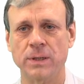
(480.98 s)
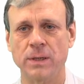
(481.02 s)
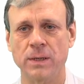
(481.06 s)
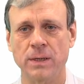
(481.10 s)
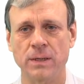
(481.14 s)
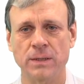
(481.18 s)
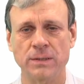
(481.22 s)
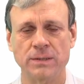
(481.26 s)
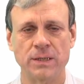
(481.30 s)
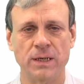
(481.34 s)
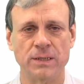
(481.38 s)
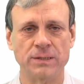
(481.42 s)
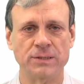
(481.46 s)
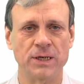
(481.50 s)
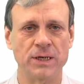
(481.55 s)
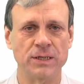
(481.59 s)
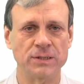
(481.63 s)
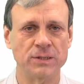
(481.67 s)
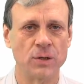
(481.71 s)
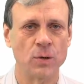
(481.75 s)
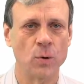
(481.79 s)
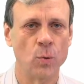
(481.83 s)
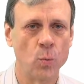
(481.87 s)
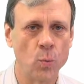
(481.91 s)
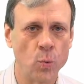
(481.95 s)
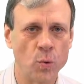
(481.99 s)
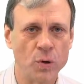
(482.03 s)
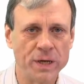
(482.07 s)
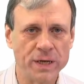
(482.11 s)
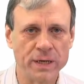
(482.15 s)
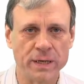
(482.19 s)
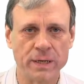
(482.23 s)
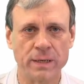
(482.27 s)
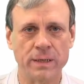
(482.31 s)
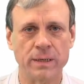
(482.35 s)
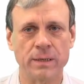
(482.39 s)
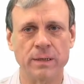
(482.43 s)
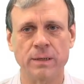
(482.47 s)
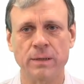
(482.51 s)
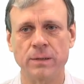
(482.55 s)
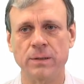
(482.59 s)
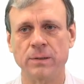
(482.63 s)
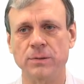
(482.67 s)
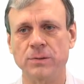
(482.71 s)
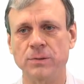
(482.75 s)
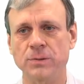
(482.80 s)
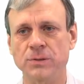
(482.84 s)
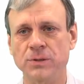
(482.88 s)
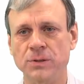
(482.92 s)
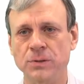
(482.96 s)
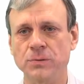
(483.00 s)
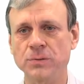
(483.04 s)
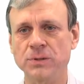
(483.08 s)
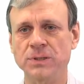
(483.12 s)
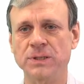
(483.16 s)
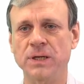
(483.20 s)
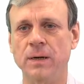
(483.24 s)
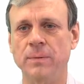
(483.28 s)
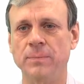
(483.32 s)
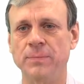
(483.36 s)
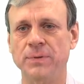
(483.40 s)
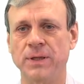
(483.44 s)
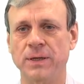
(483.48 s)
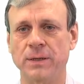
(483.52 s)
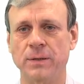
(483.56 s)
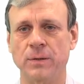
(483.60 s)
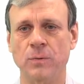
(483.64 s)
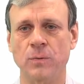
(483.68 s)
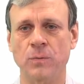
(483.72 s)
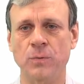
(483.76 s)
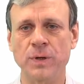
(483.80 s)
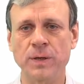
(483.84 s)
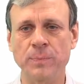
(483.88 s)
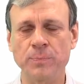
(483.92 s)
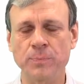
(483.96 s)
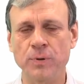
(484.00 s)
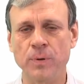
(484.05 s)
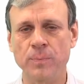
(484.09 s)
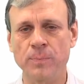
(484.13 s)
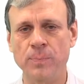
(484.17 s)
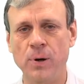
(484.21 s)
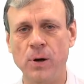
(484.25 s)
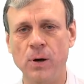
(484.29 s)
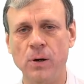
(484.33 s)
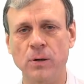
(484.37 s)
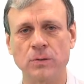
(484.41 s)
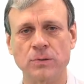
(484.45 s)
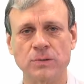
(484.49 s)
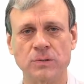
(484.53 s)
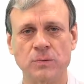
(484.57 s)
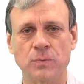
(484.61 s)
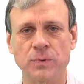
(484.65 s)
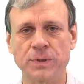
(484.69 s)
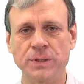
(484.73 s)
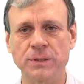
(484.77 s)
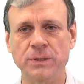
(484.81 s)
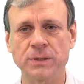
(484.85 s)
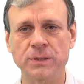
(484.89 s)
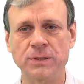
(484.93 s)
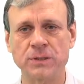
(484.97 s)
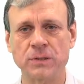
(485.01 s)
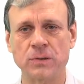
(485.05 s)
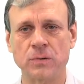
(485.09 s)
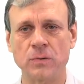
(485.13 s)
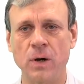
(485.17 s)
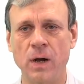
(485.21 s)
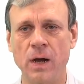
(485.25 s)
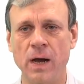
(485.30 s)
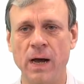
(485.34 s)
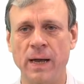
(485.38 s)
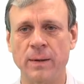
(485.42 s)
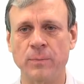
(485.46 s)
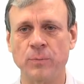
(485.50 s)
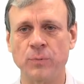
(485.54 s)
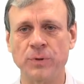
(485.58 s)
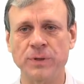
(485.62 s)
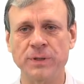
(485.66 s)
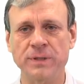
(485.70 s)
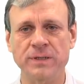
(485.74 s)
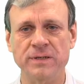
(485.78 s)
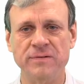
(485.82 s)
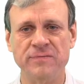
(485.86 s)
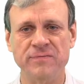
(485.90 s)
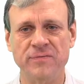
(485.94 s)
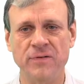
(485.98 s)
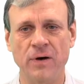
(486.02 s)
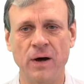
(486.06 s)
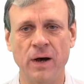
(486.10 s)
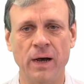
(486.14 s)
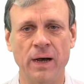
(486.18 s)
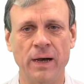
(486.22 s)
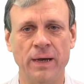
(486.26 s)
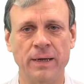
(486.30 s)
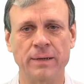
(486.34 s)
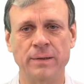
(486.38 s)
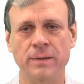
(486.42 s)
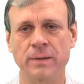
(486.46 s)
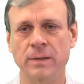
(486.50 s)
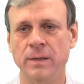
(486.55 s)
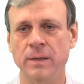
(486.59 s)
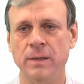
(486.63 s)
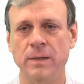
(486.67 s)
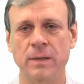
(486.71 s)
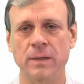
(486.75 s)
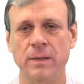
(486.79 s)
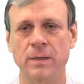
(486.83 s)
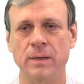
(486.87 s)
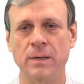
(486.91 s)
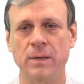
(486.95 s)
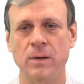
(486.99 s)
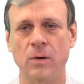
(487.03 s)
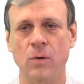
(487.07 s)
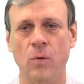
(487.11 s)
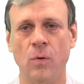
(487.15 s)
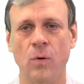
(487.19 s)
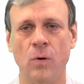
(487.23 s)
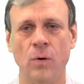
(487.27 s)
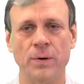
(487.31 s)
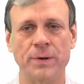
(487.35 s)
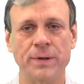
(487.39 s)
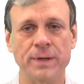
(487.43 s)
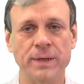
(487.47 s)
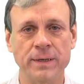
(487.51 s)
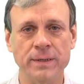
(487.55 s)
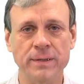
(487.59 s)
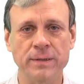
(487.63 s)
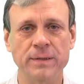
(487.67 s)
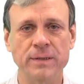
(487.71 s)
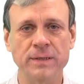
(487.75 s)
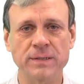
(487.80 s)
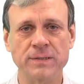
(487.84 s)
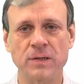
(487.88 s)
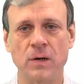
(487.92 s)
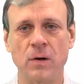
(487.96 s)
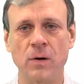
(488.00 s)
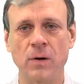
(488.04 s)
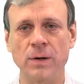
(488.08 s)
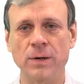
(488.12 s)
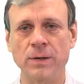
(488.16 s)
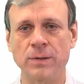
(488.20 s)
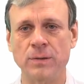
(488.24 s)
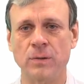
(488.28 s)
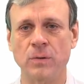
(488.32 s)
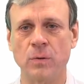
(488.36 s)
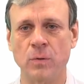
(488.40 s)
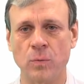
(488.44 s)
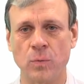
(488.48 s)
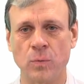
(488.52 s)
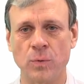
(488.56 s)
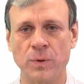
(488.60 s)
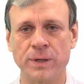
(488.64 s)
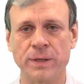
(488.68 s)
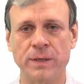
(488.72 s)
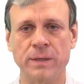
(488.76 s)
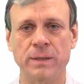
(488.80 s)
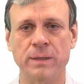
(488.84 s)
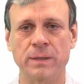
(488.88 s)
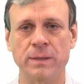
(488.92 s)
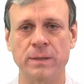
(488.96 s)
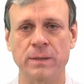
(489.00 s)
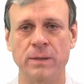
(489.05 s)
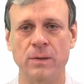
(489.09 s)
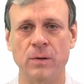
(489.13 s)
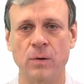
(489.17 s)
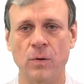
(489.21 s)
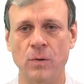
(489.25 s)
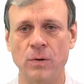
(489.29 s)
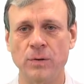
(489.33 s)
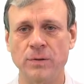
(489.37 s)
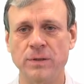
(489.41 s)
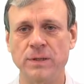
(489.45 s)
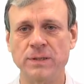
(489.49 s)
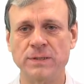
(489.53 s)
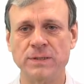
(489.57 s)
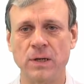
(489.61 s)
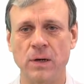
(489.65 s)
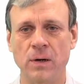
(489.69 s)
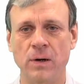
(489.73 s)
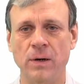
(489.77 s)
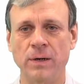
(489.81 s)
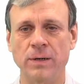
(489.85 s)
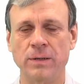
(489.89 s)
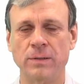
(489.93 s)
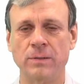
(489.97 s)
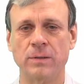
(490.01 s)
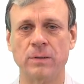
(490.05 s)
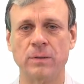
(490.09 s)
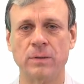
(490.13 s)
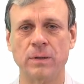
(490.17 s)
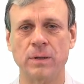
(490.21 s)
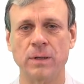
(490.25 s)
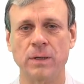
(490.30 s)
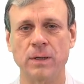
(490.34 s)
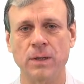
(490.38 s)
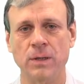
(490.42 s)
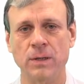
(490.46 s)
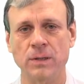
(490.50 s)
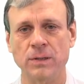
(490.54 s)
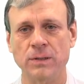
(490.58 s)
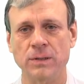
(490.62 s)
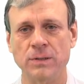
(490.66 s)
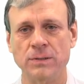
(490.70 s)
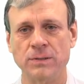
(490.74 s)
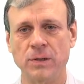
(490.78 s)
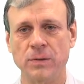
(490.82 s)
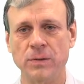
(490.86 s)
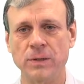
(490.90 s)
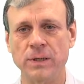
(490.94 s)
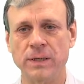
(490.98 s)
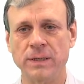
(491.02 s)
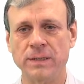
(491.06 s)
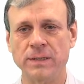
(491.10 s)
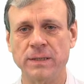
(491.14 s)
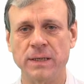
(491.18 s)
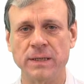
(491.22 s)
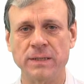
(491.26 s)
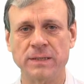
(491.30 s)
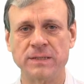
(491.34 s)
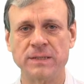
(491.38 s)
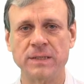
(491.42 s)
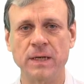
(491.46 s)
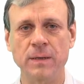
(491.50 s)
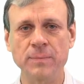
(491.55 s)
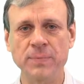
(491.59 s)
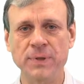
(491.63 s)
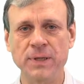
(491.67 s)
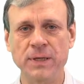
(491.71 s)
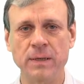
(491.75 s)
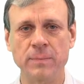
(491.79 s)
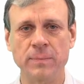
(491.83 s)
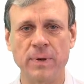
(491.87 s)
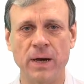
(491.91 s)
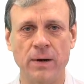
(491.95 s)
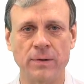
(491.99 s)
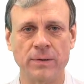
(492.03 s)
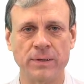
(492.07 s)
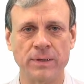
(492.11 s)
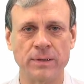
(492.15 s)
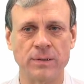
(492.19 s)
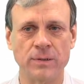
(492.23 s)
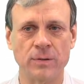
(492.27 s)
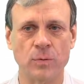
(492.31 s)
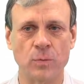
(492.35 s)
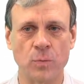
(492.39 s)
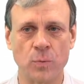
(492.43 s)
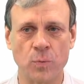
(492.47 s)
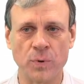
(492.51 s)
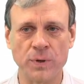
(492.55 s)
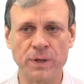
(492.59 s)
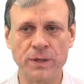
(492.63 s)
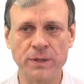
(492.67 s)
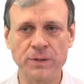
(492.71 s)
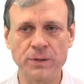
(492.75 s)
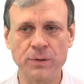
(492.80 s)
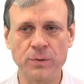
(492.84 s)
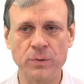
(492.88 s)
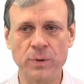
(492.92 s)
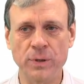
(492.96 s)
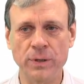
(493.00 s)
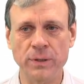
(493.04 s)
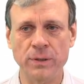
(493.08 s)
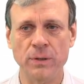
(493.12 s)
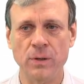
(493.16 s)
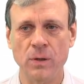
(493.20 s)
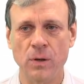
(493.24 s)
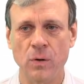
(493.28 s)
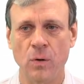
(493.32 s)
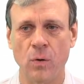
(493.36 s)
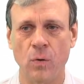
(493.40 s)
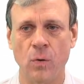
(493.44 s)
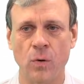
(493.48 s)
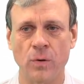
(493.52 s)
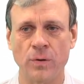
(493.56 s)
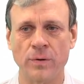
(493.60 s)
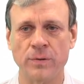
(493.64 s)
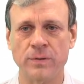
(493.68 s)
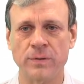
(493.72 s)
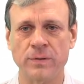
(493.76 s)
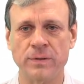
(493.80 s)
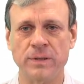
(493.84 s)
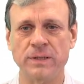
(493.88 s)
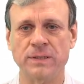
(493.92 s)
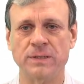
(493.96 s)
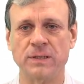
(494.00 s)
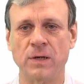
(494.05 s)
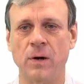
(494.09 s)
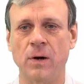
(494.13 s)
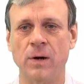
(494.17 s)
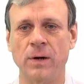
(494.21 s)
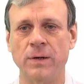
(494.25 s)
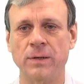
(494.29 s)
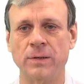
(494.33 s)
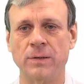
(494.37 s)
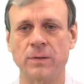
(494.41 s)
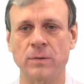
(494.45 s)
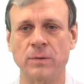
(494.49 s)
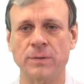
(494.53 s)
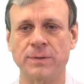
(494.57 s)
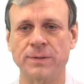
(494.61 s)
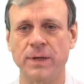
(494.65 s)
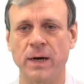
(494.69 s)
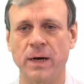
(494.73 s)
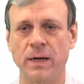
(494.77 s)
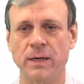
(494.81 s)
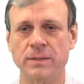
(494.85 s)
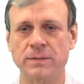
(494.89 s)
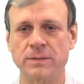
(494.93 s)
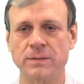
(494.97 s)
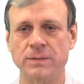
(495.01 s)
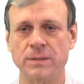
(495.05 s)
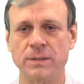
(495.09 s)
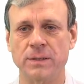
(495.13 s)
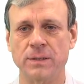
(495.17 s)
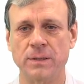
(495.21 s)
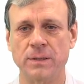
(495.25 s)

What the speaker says: such as we do something, we propose, we describe, we define, or in this article we, or this article. So it's something about either we do it or this article does.